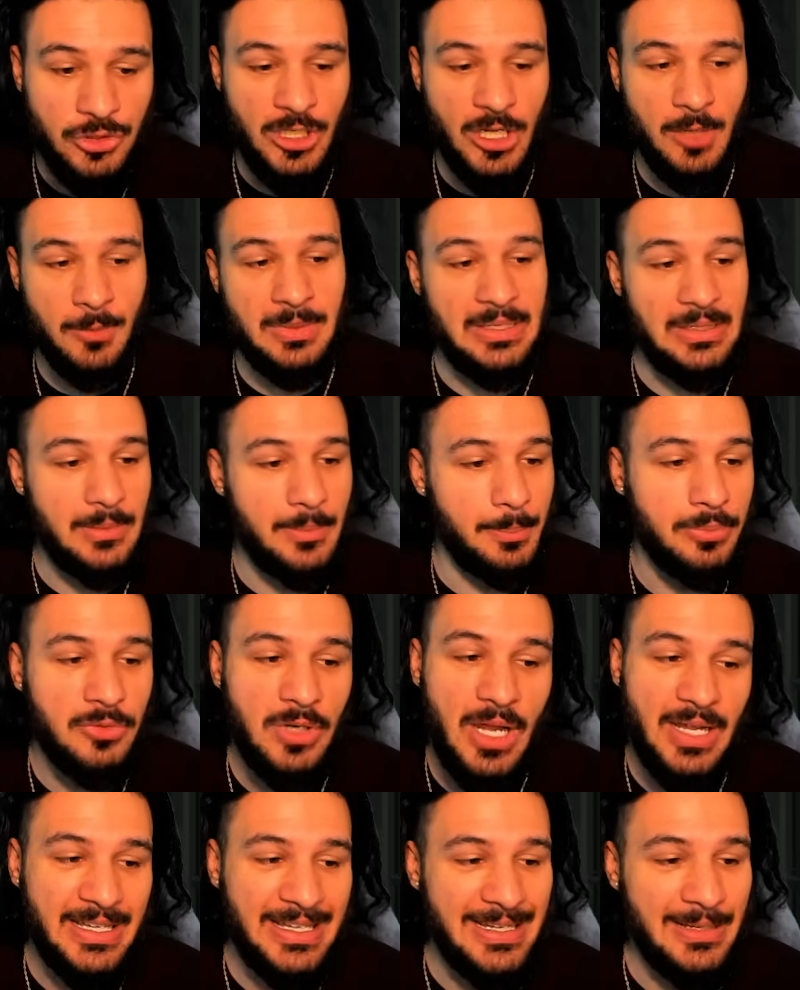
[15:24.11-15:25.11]
You're going to be
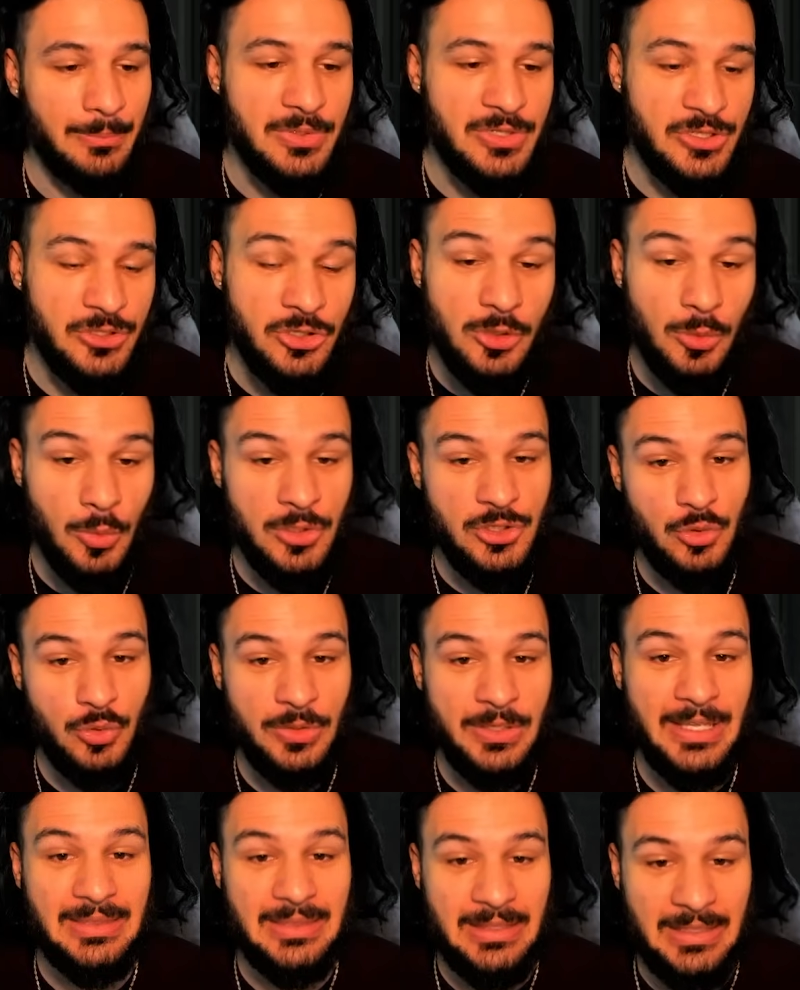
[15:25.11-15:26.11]
proccing Berserk once you
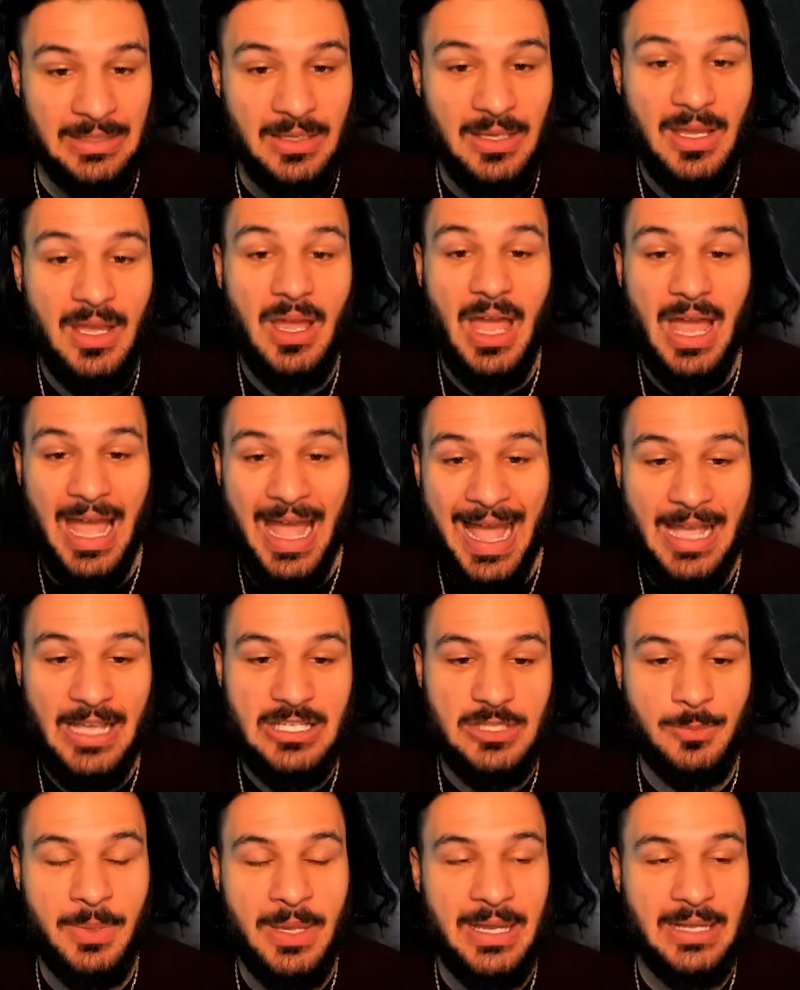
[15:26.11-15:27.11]
get the
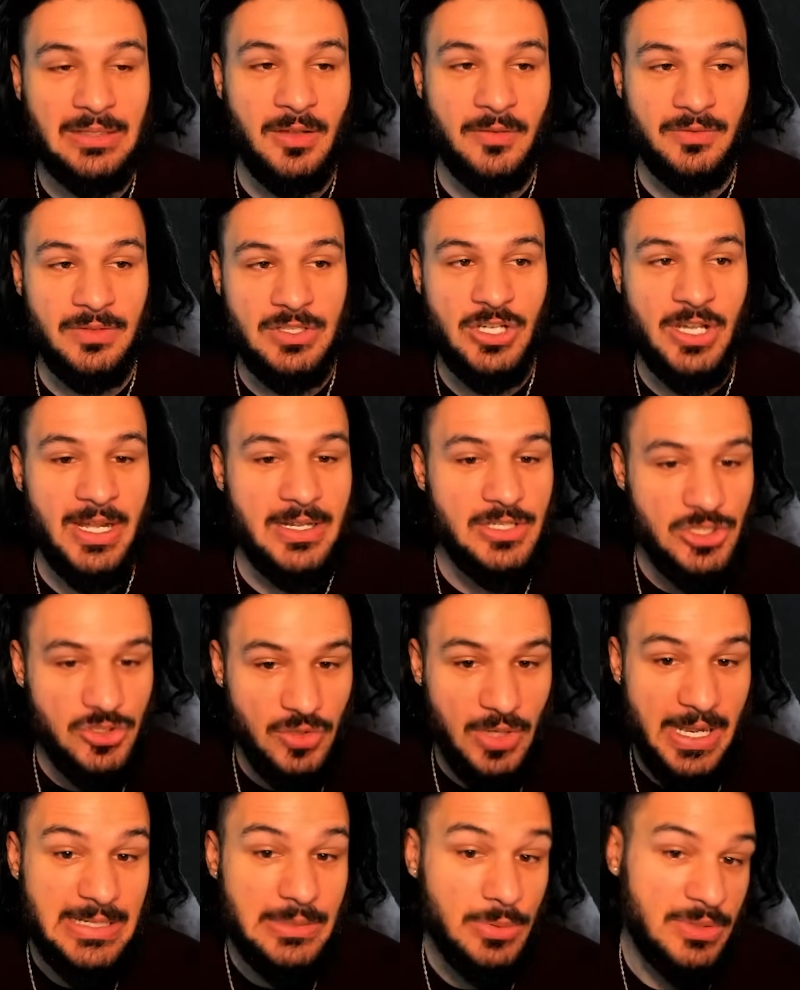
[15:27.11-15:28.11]
aspect of the Giant
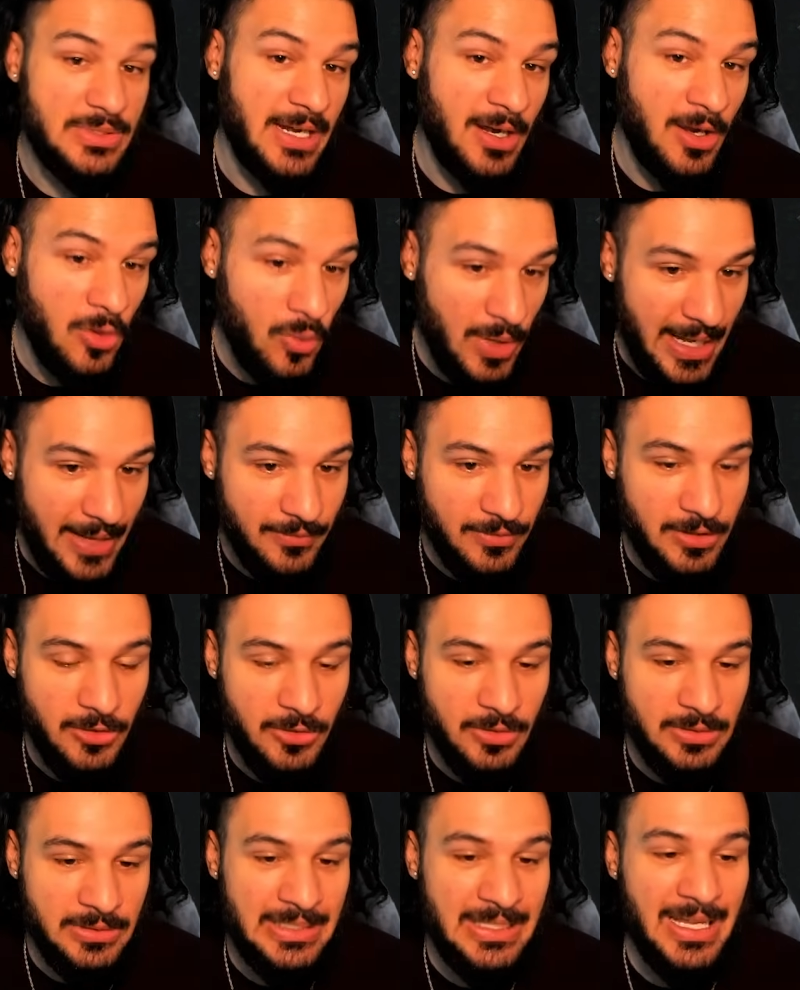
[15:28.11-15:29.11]
Stride, which I don't have
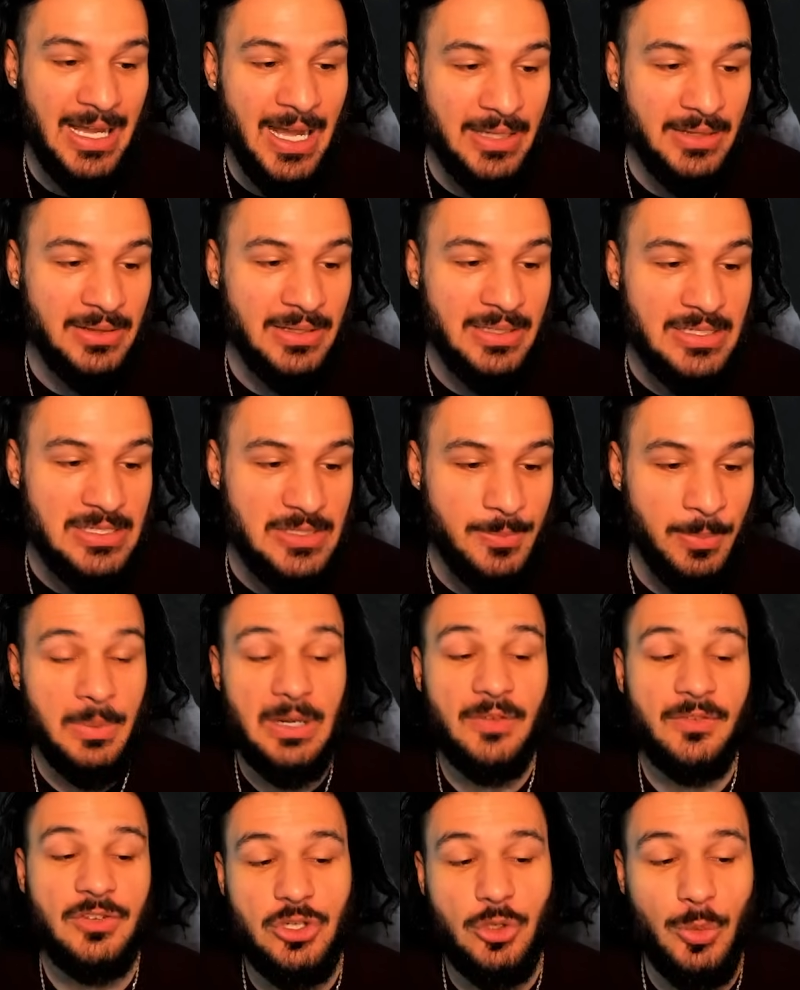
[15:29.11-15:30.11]
currently on this.
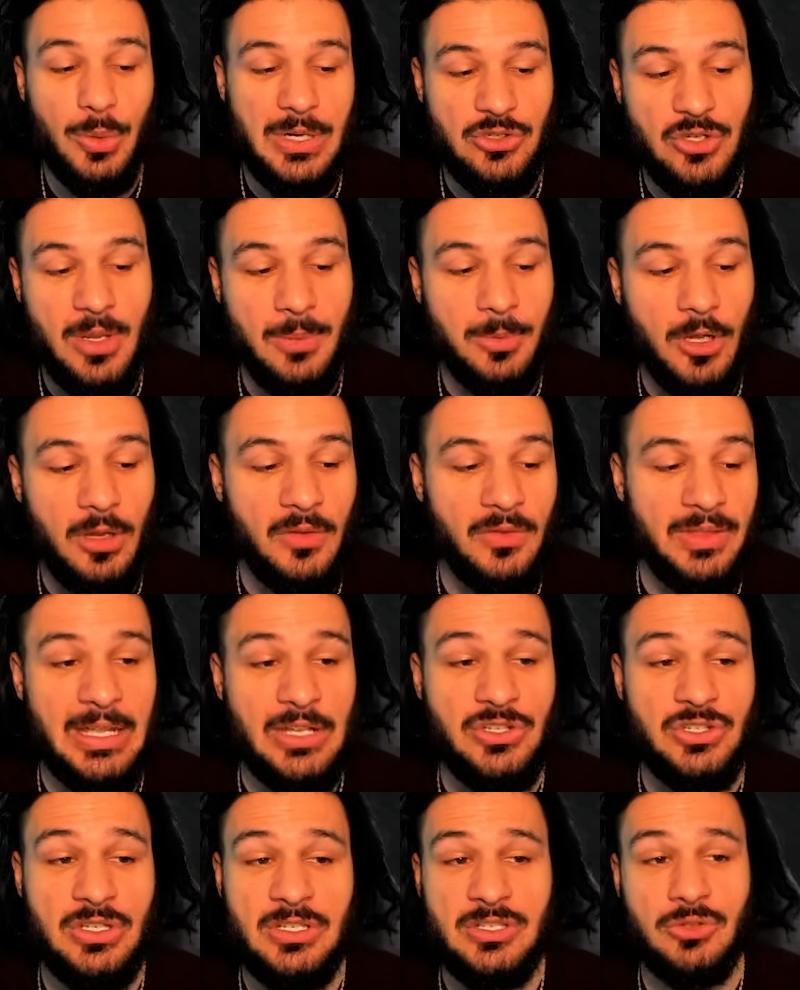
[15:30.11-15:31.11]
But if you do want to drop Call of the
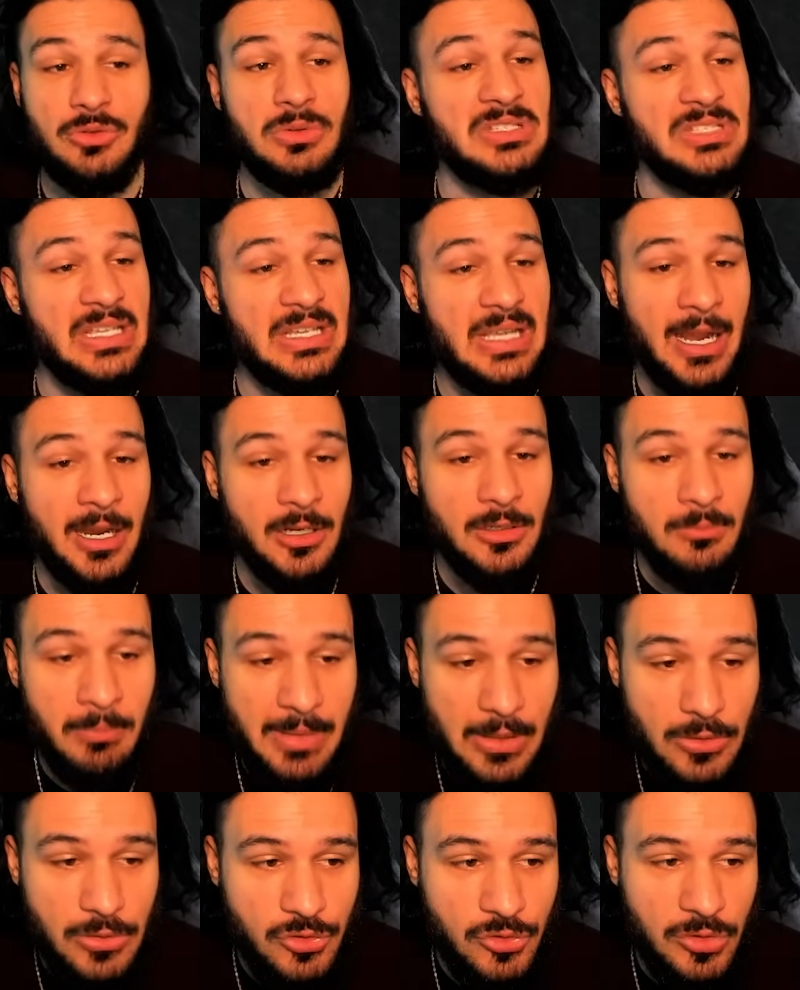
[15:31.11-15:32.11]
Ancients, you can take Iron
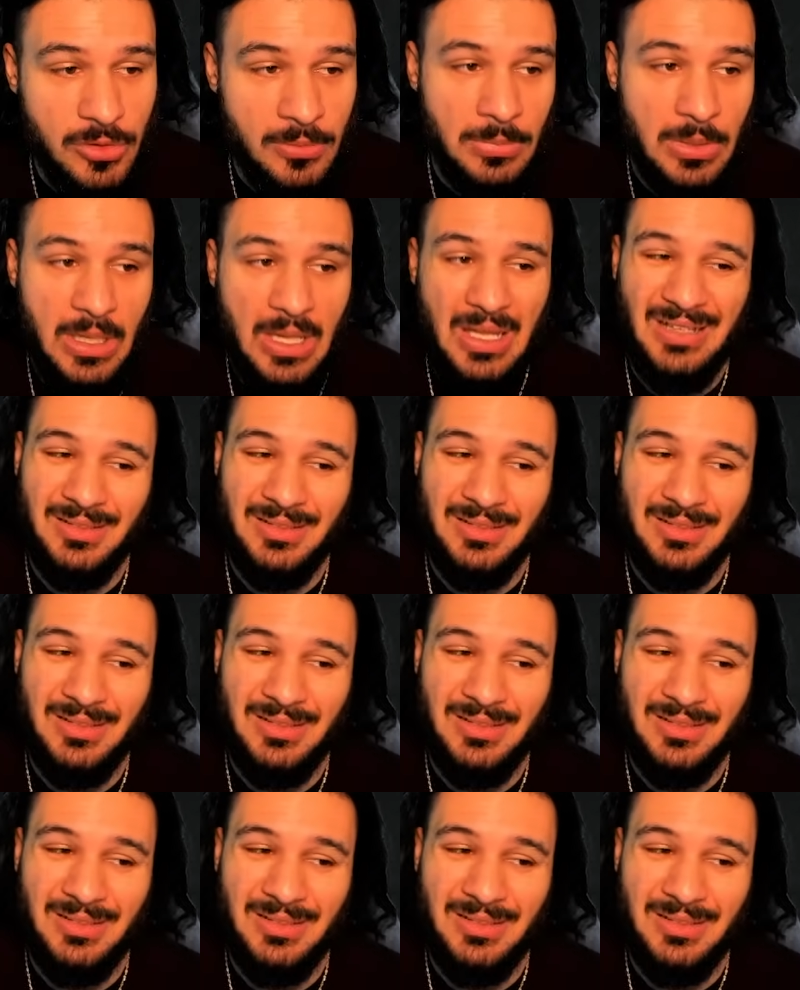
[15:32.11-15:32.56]
Maelstrom.